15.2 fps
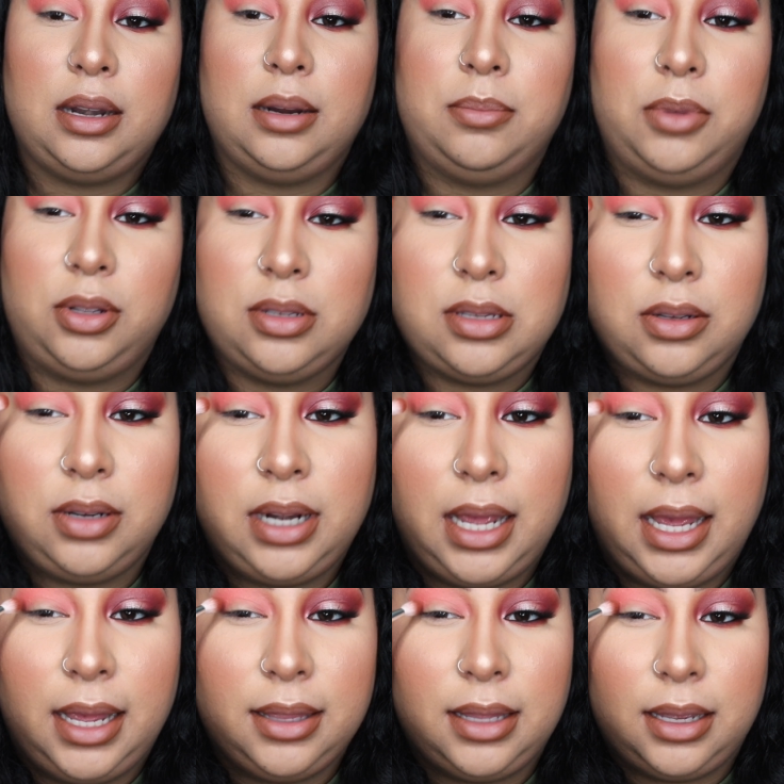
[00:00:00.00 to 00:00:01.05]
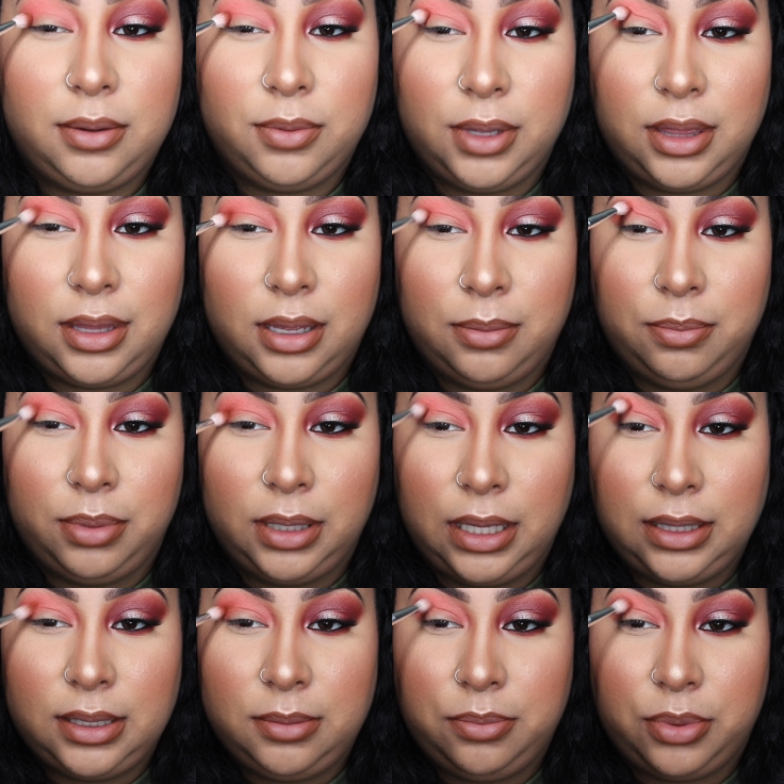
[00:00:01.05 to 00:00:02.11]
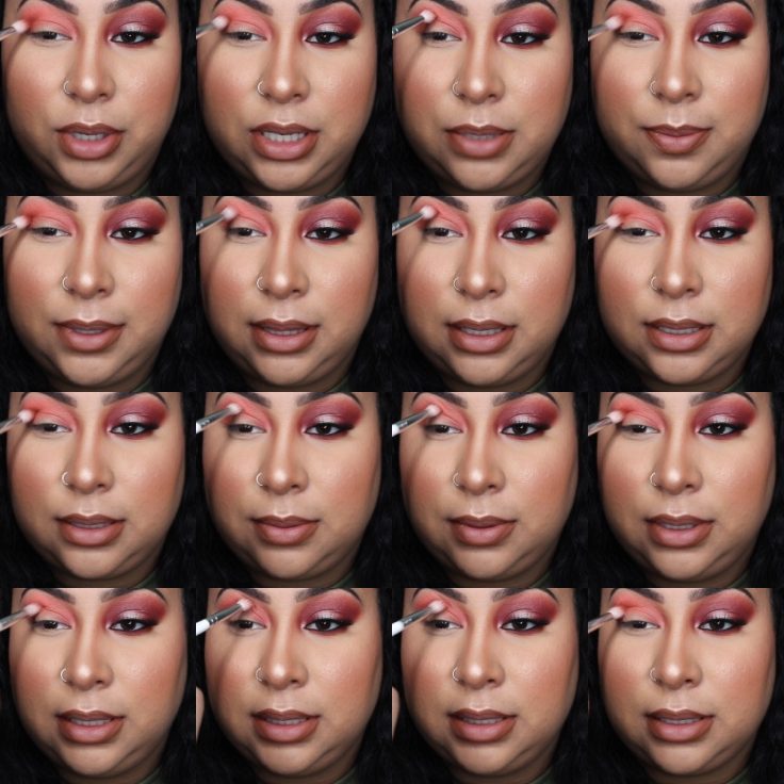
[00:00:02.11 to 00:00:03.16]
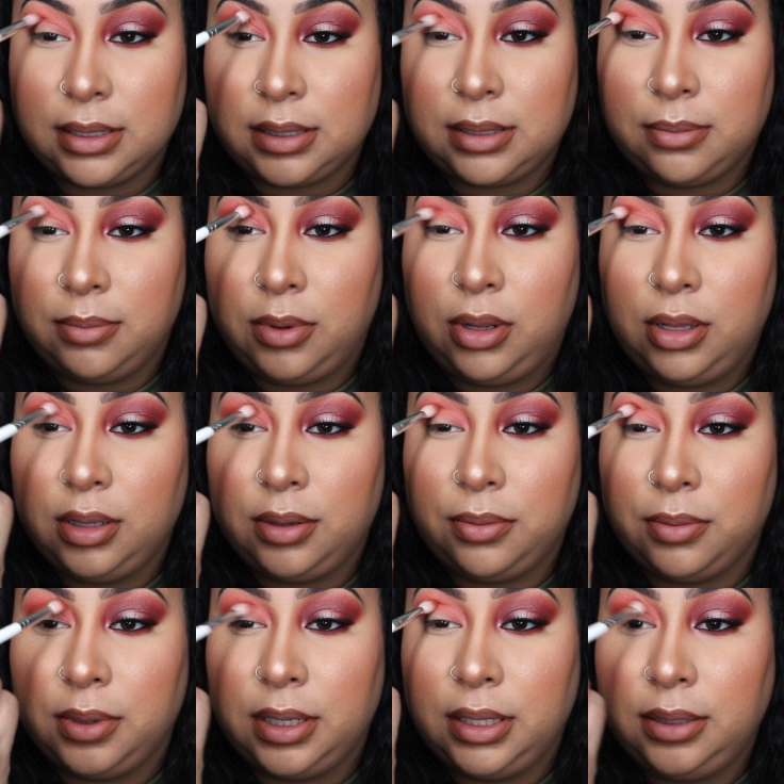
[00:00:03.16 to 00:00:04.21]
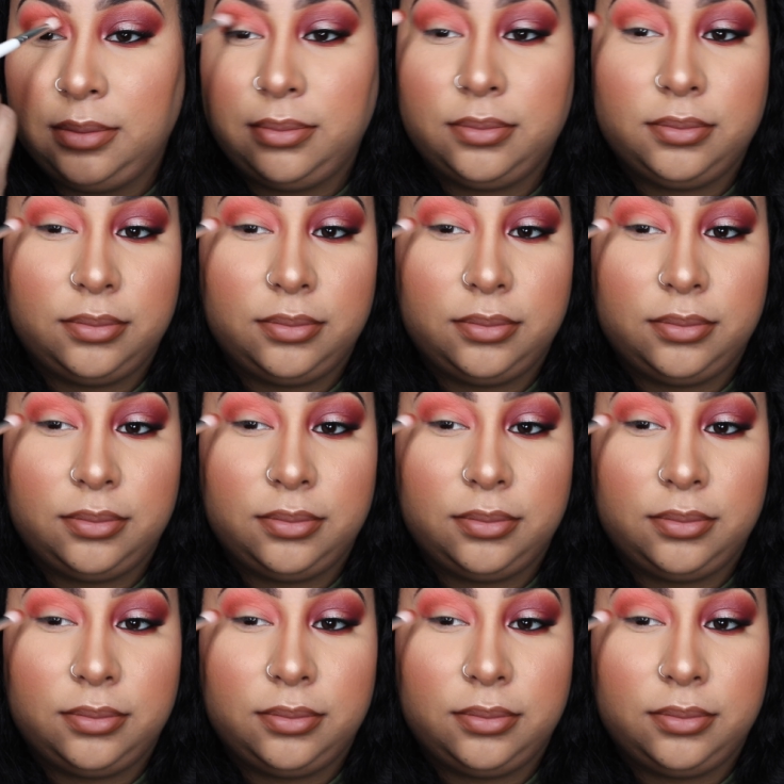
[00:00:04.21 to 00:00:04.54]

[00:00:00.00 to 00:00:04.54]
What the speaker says: I'm also gonna add that with a blending brush, but this one is a smaller one.